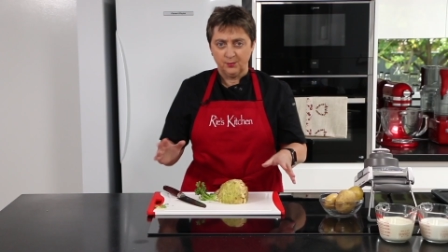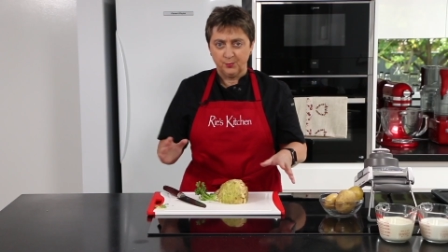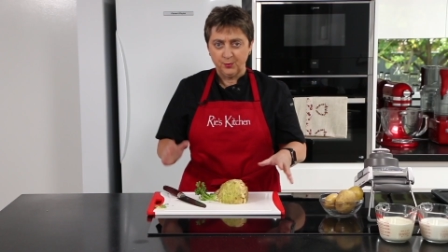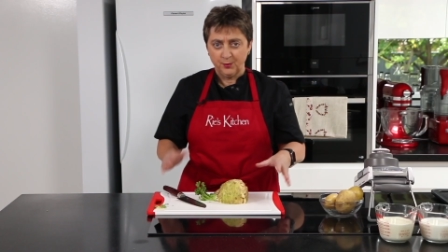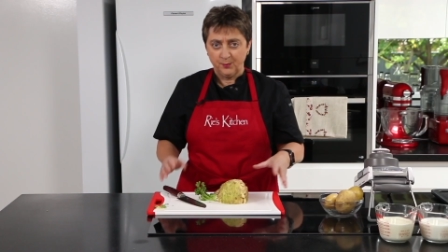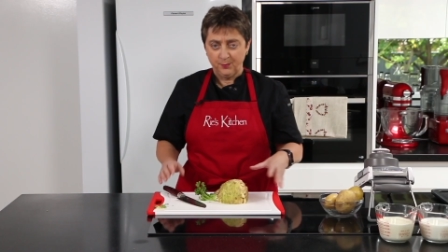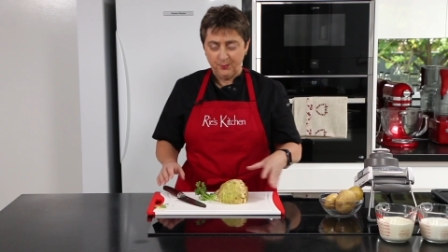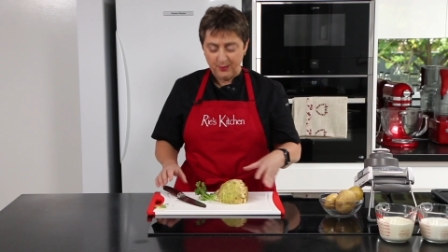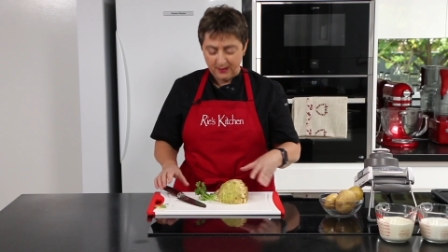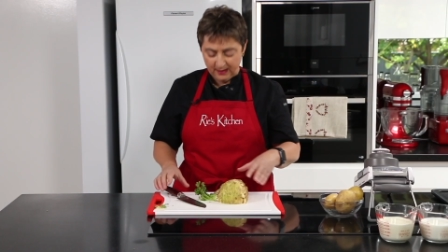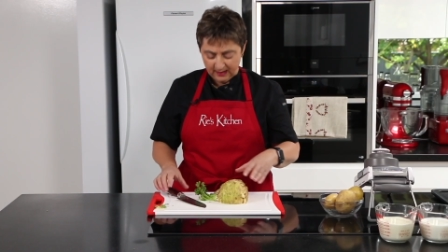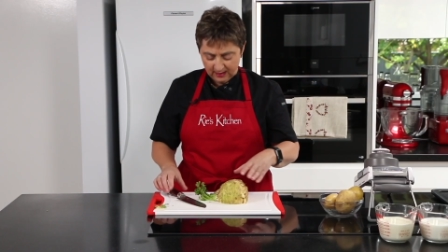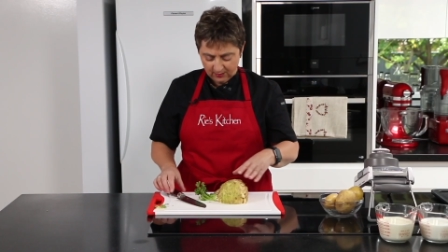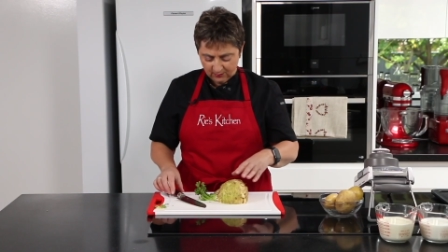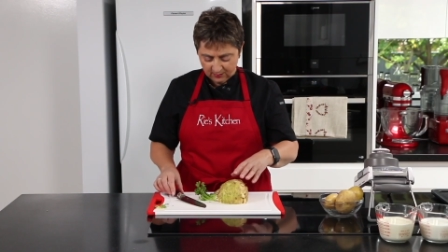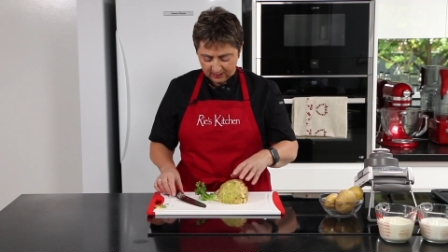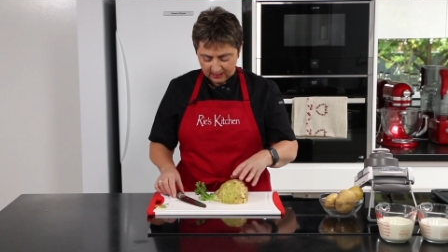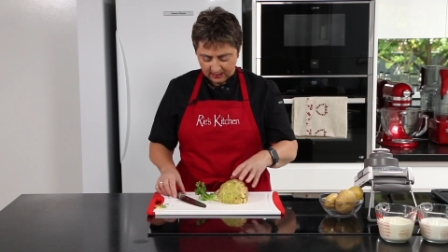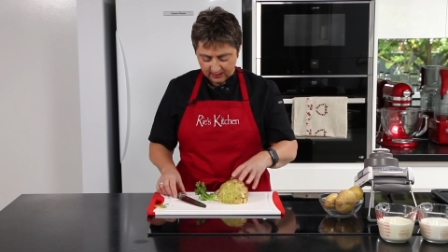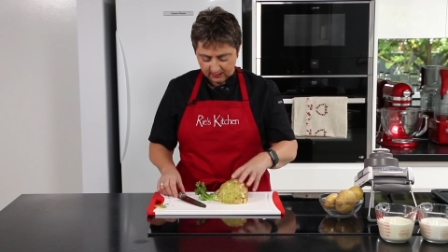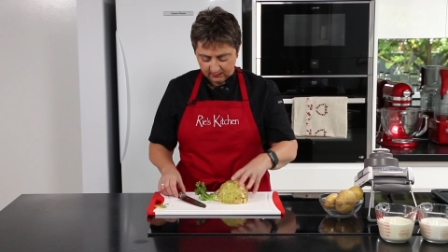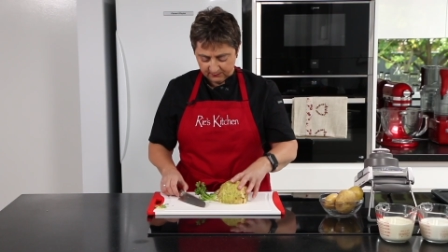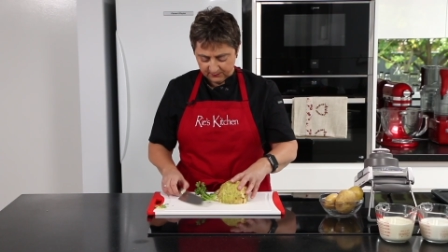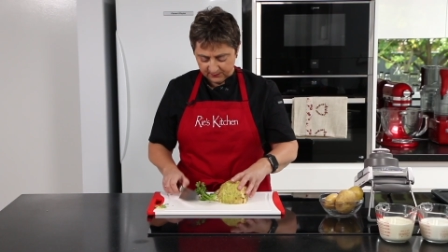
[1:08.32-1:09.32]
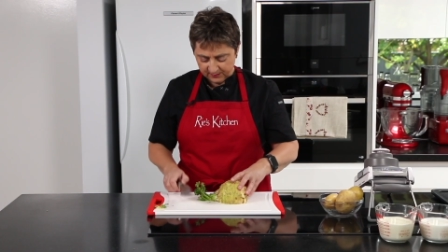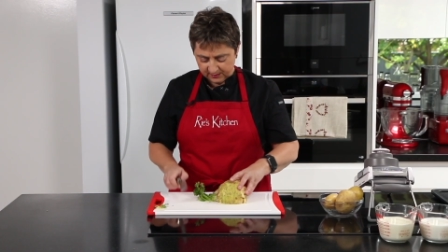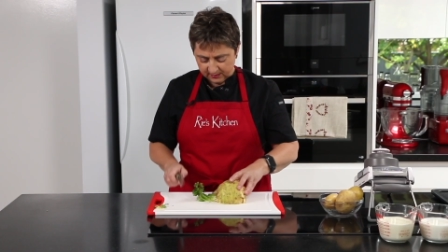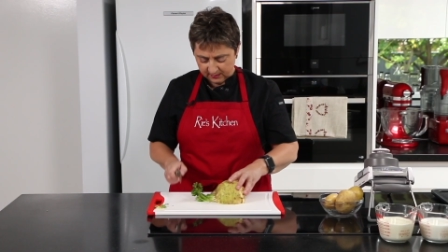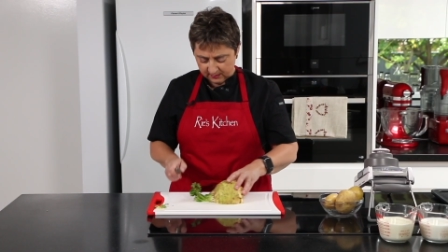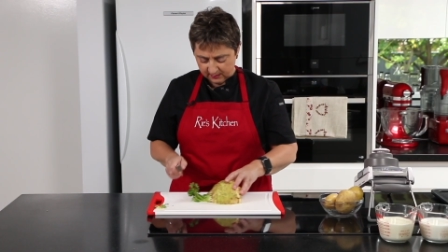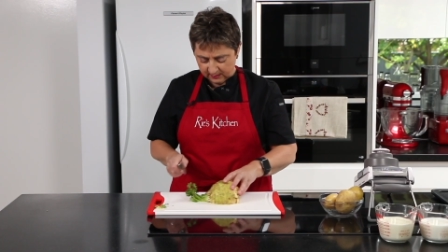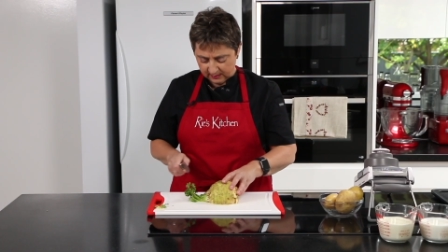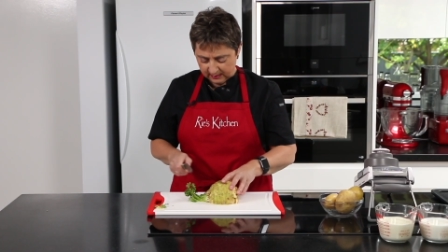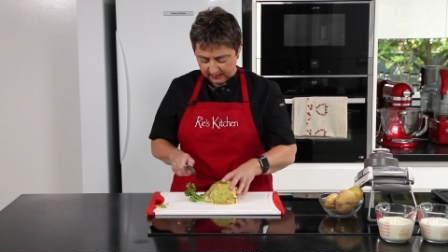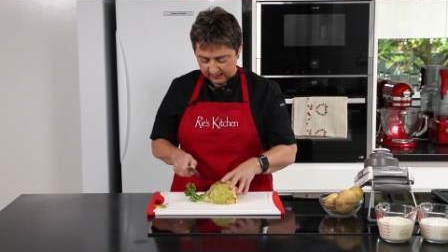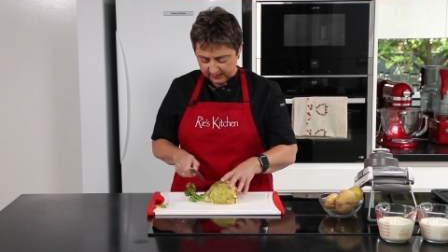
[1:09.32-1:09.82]
to prepare
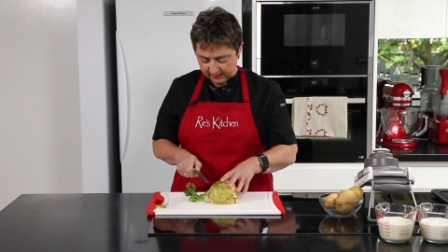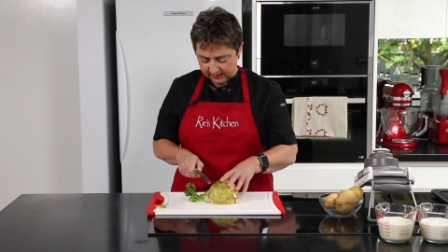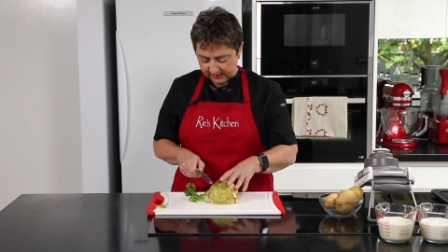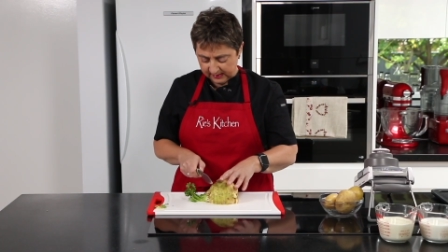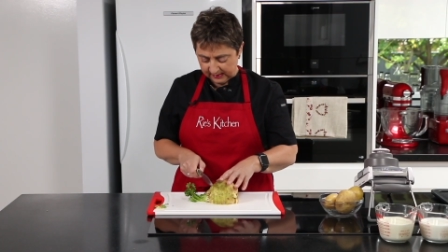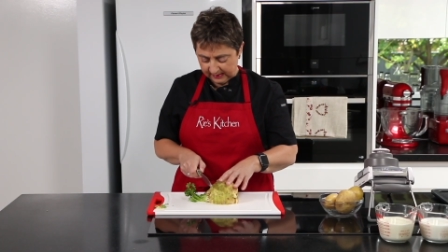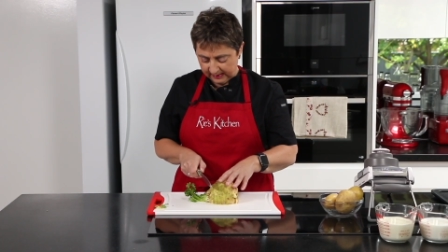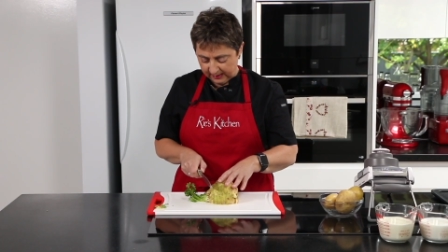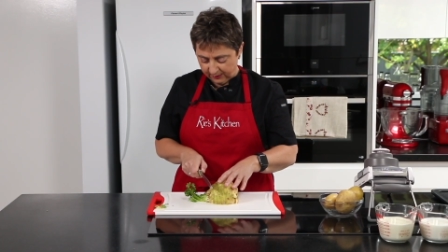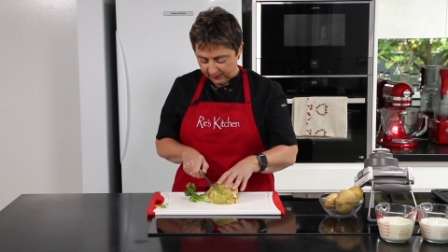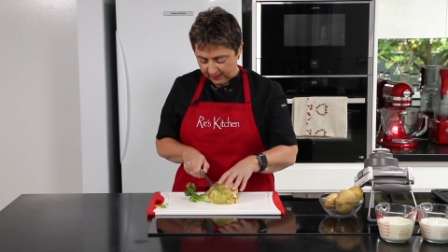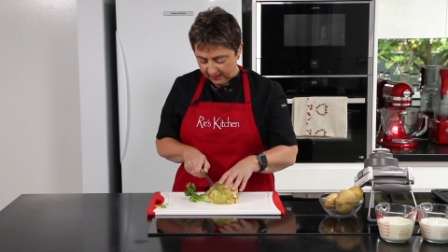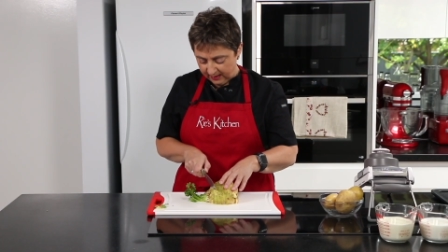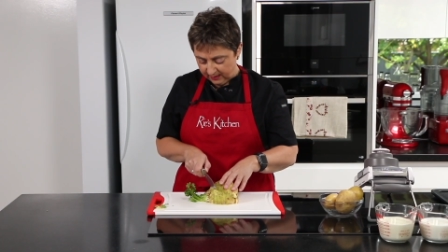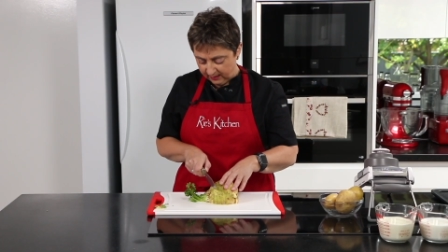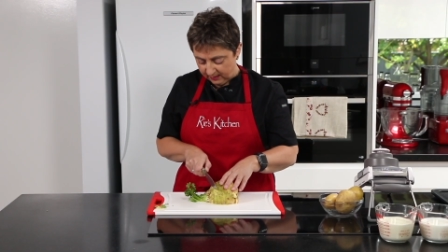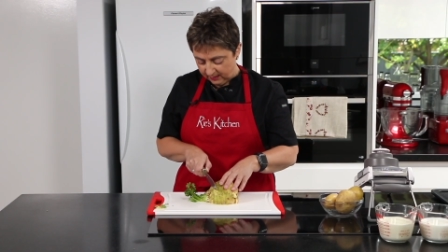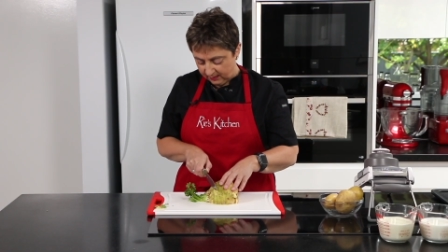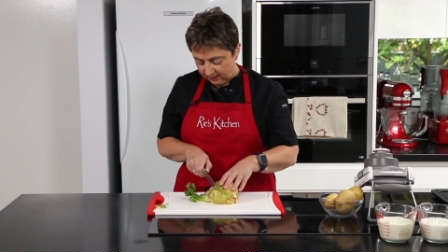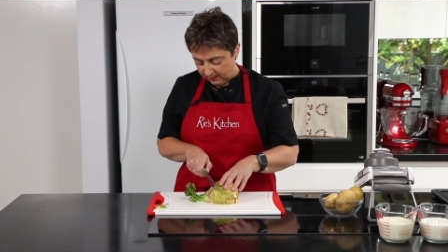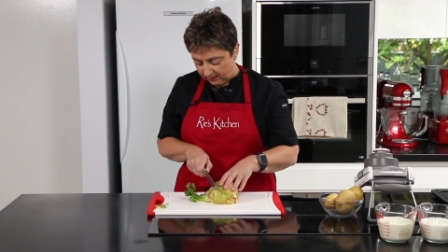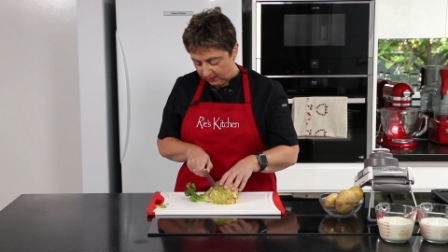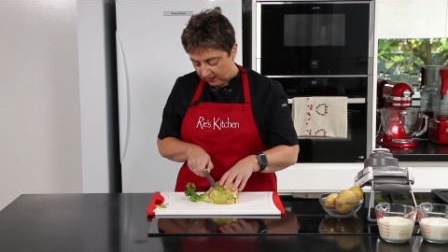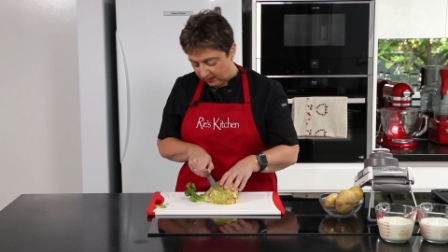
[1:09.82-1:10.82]
our celeriac,